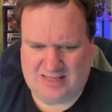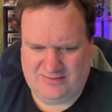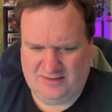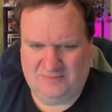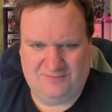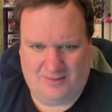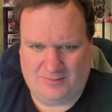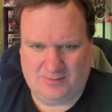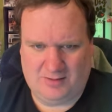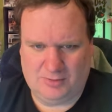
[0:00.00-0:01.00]
I think a
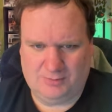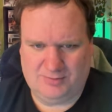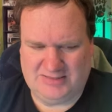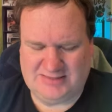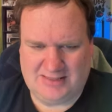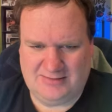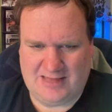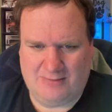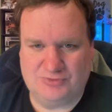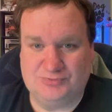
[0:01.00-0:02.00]
family member, because
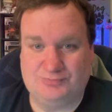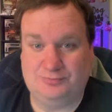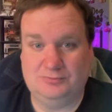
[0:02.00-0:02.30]
that was...